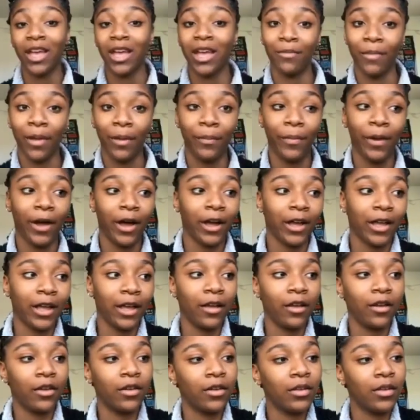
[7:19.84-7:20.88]
in my
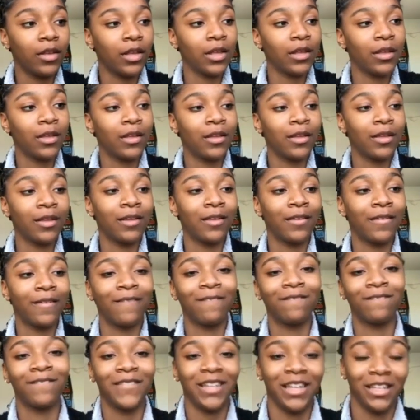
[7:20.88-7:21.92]
pocket.
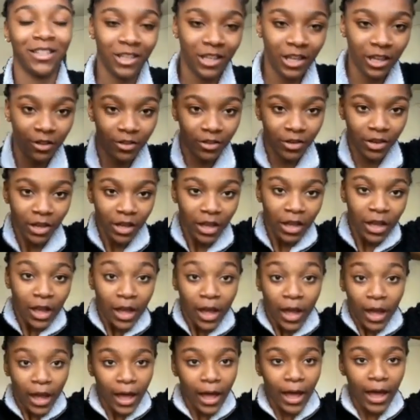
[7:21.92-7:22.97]
That's cute.
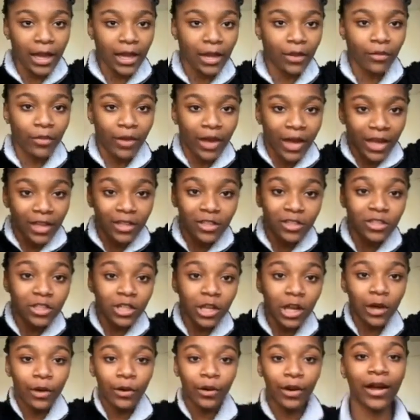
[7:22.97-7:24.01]
Anyway,
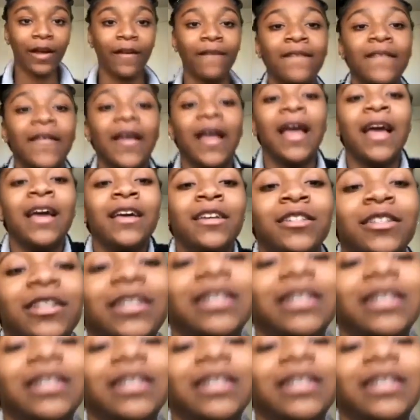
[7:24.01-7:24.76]
so as